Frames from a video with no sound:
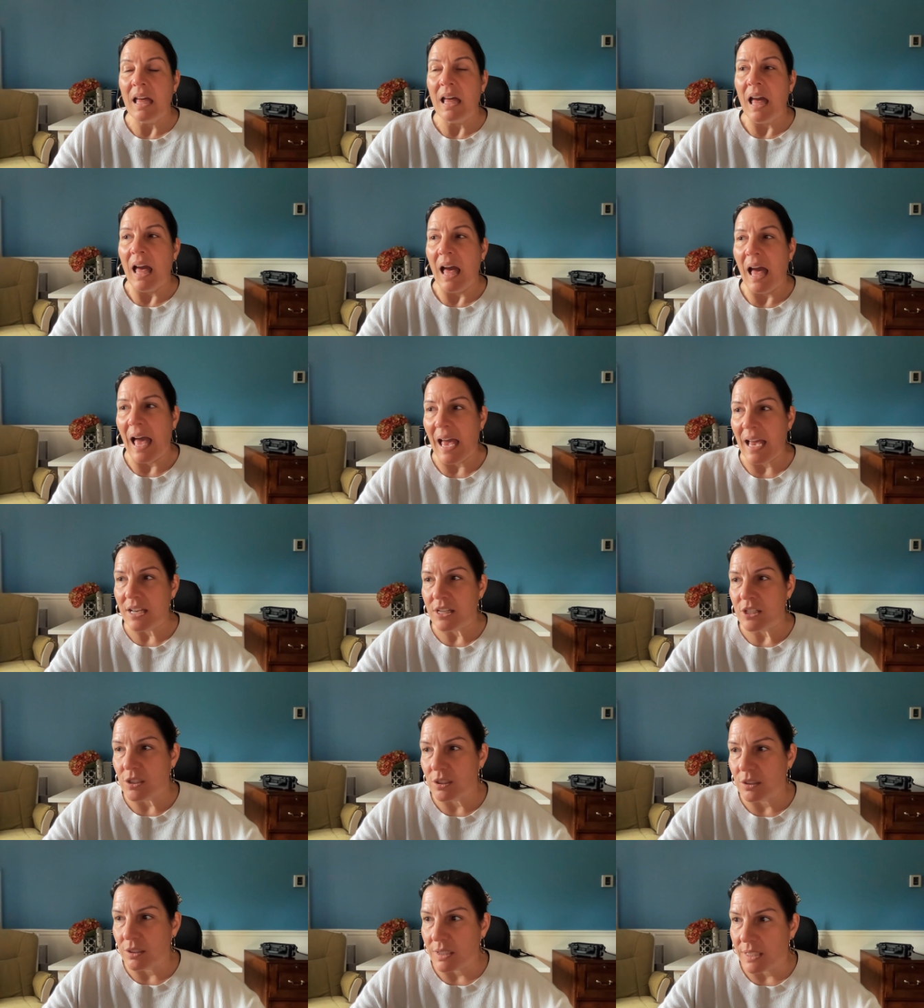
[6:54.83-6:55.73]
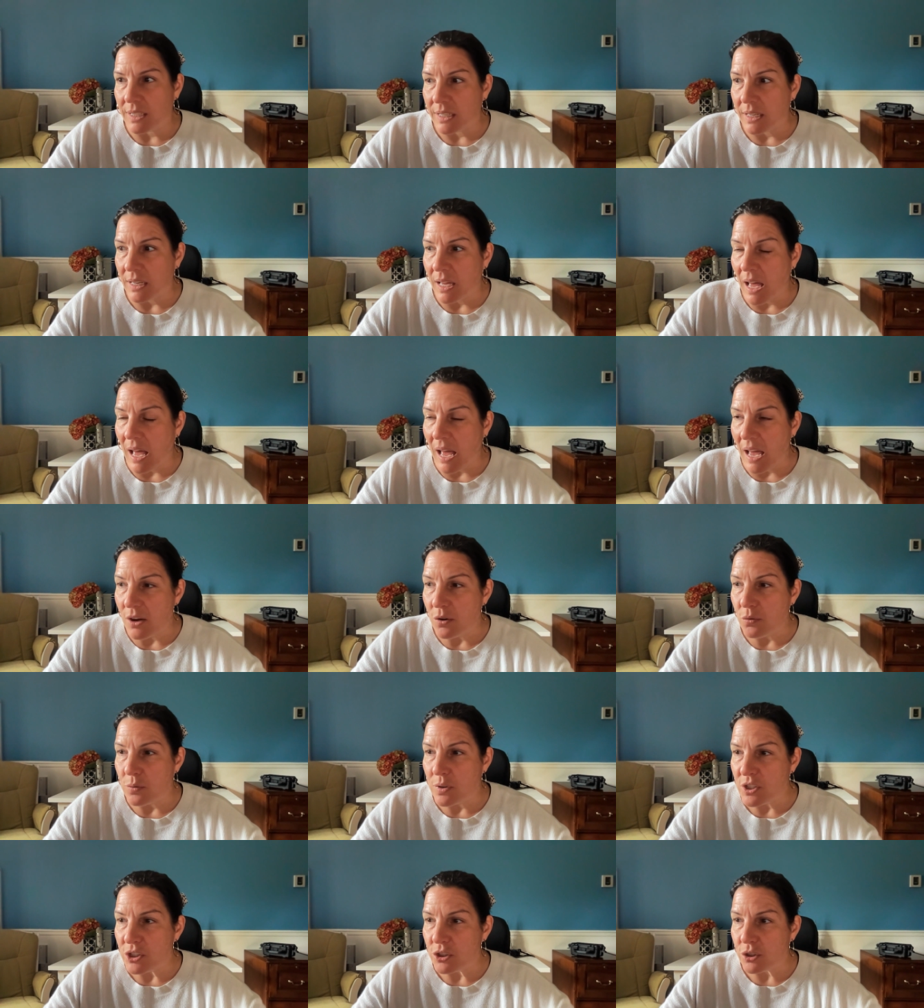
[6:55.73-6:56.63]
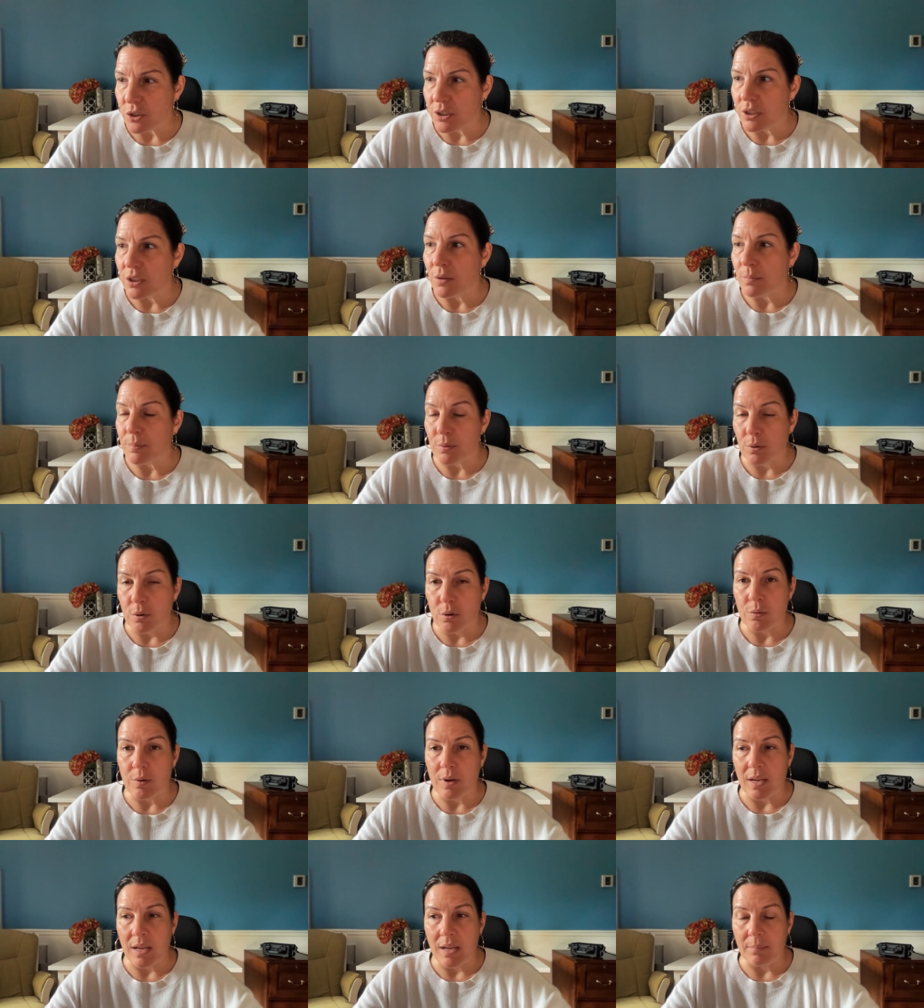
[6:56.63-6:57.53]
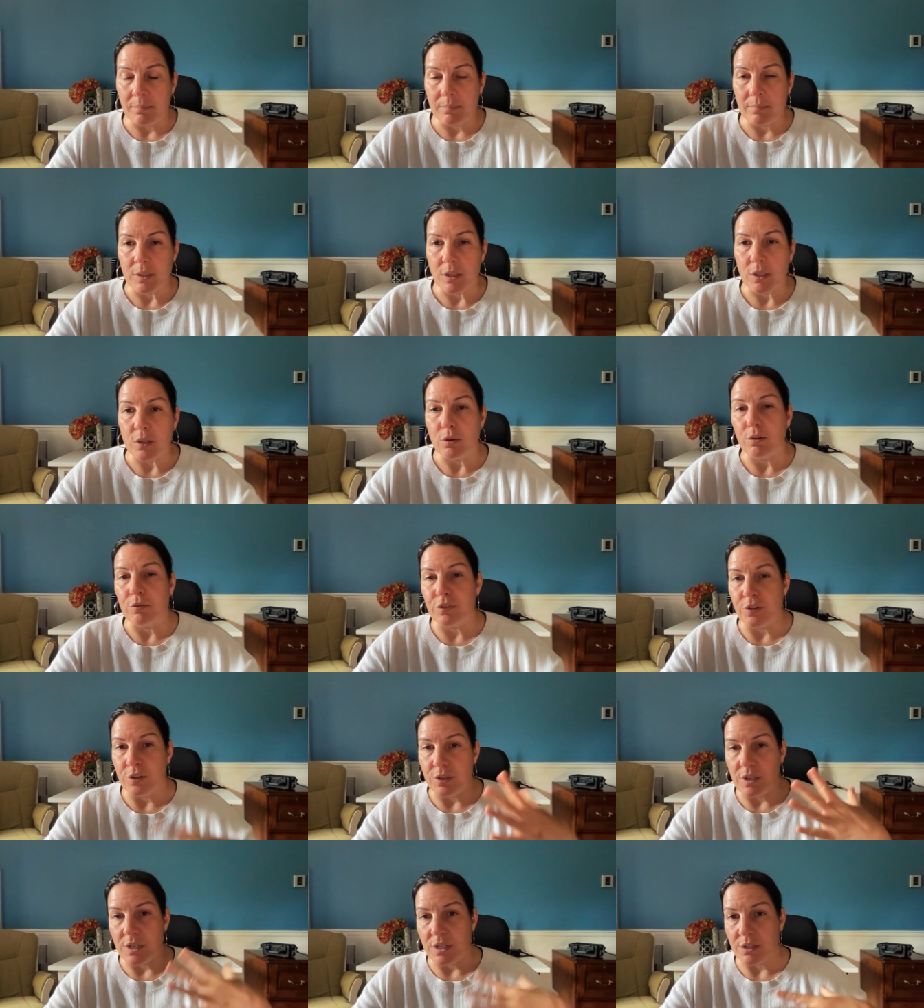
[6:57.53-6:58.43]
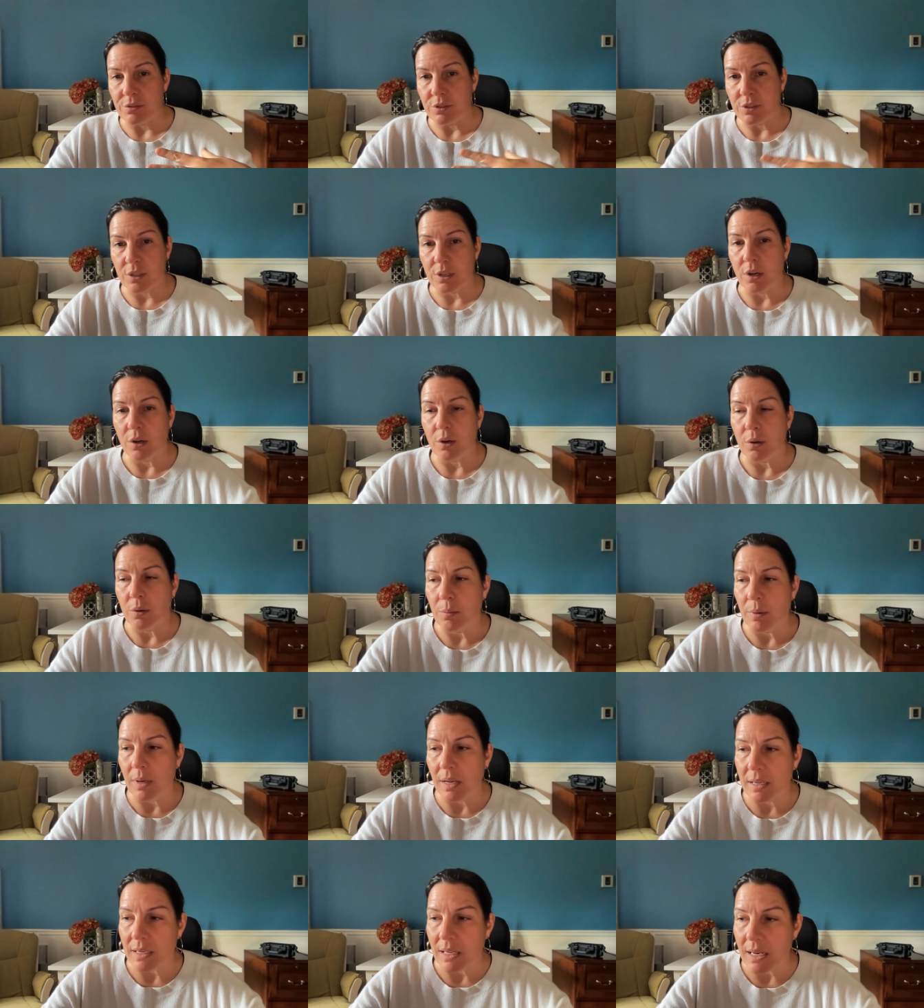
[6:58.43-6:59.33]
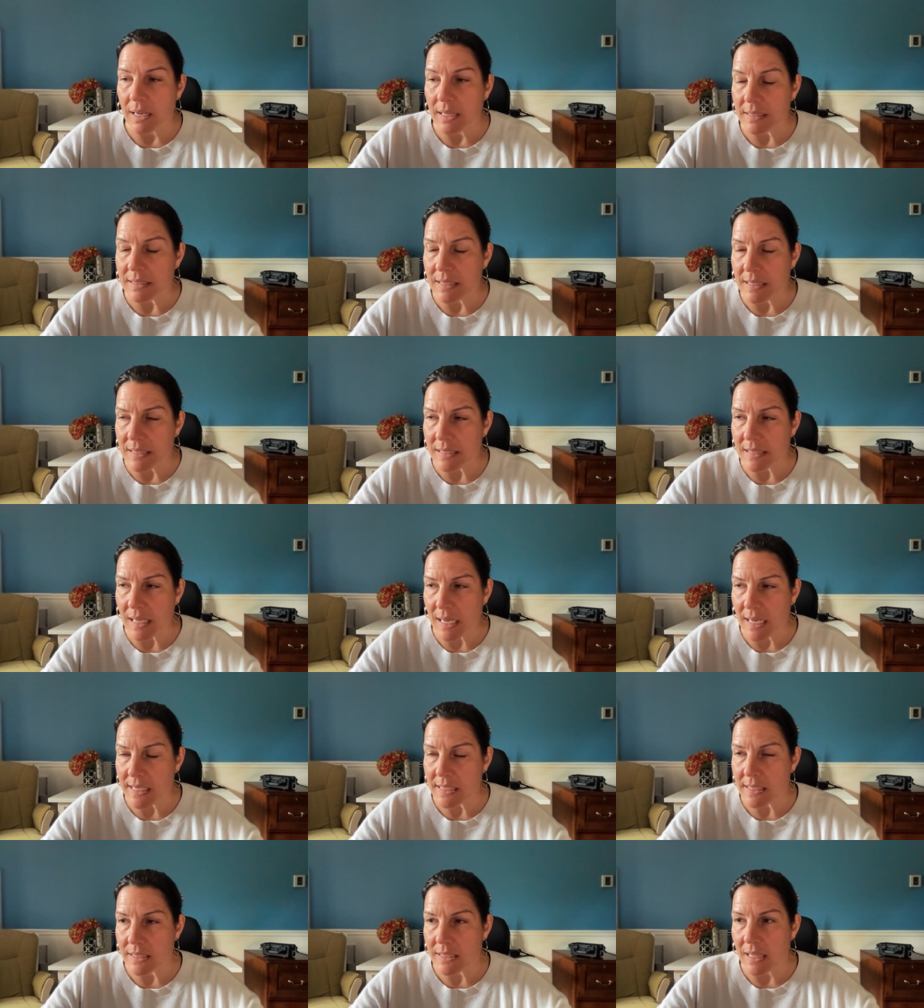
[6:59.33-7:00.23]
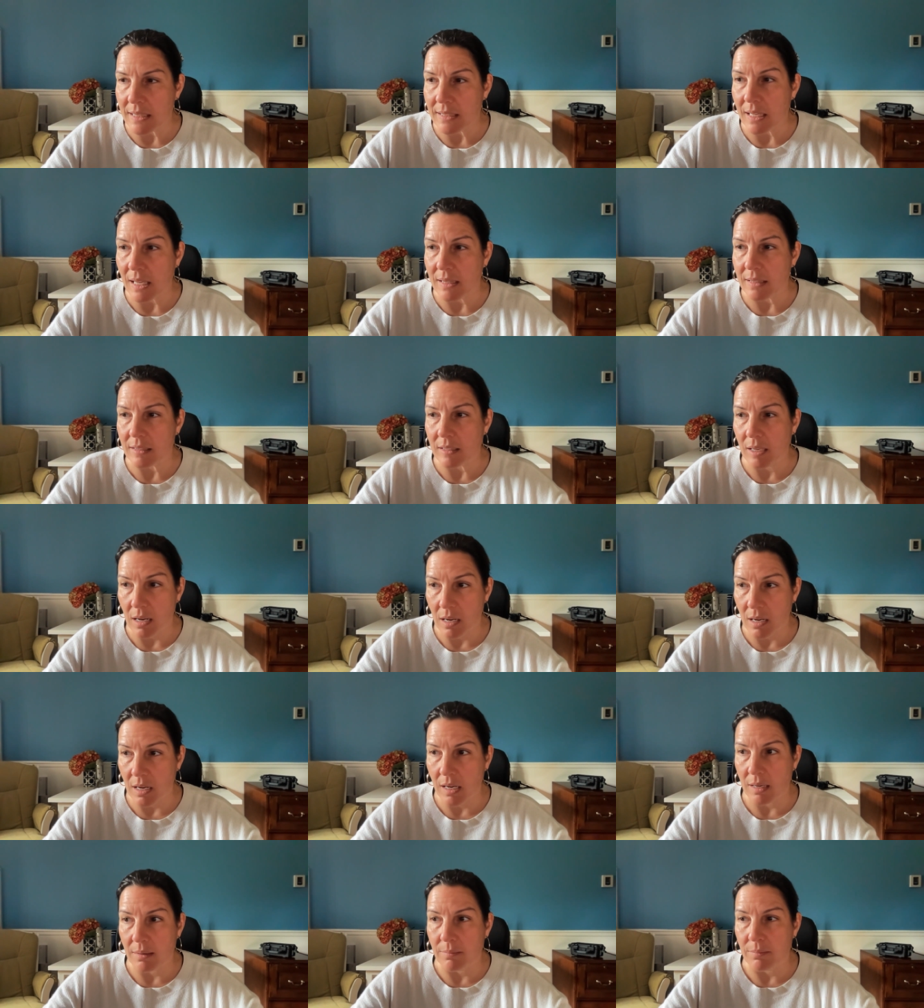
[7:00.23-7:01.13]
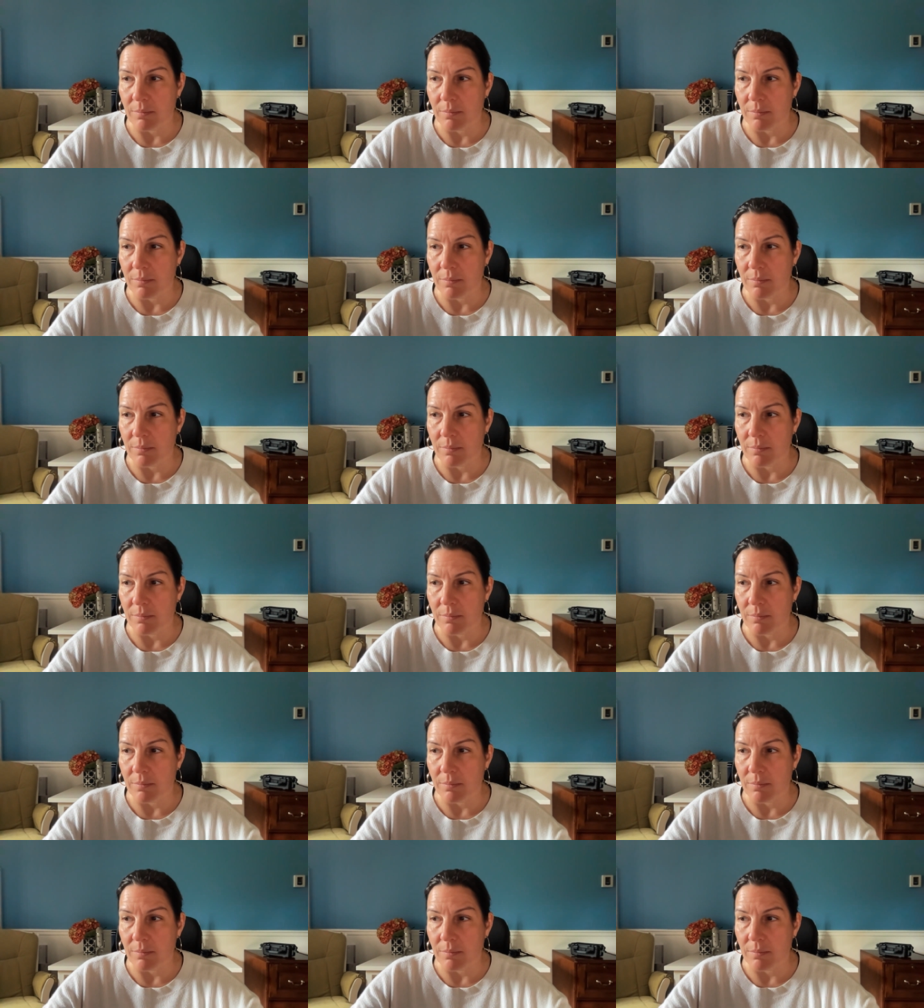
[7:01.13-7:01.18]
Actually, I restarted the program, a few years ago, and I decided at that time,